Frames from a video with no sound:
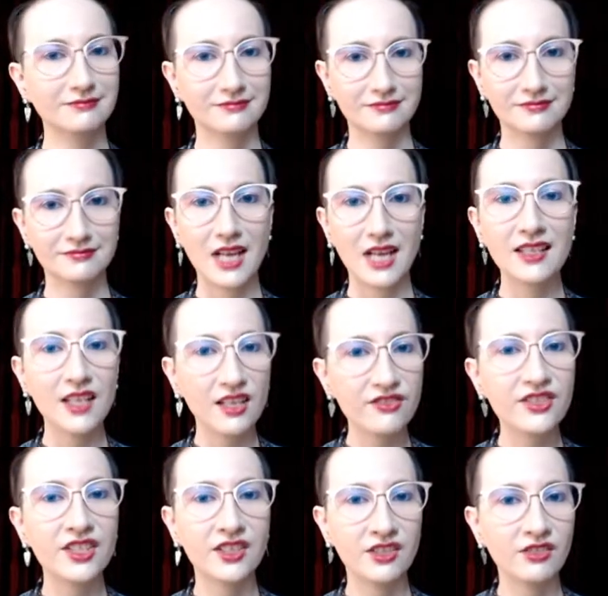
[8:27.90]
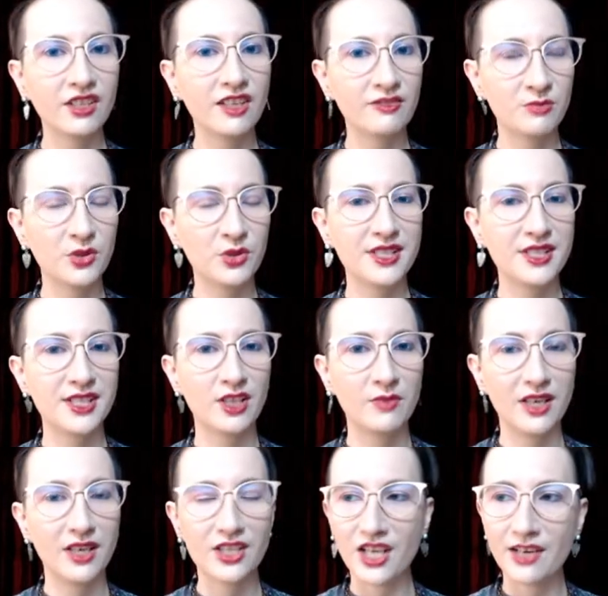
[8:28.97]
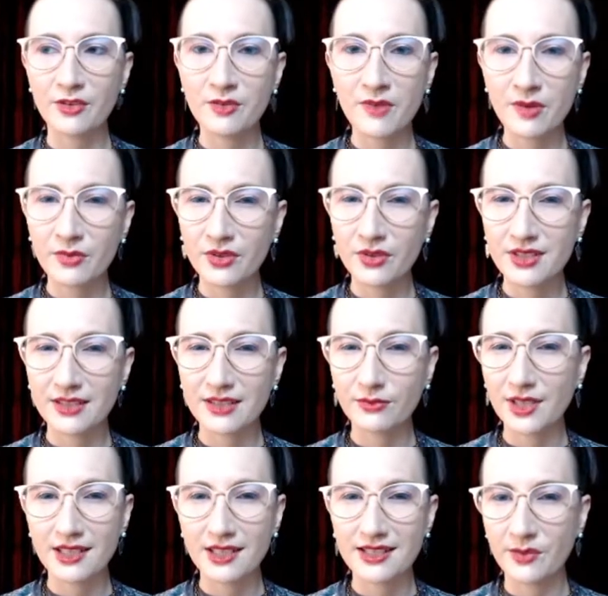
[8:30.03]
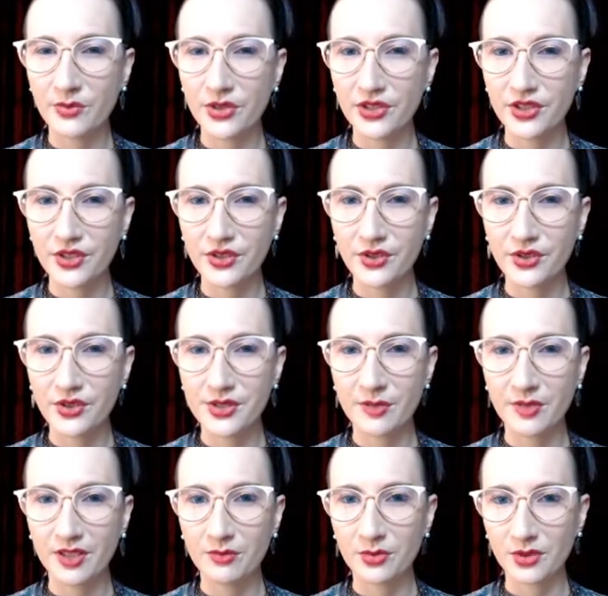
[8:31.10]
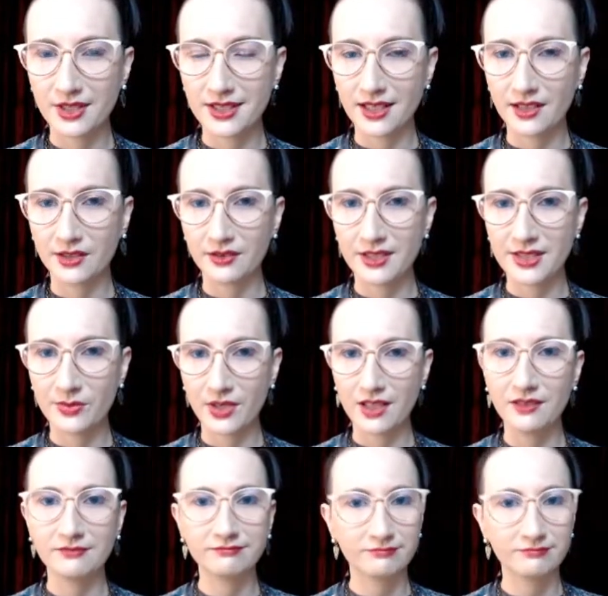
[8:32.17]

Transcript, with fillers: and I I'd love, love that you like books so much. I remember reading somewhere that you used to be a bookseller as well.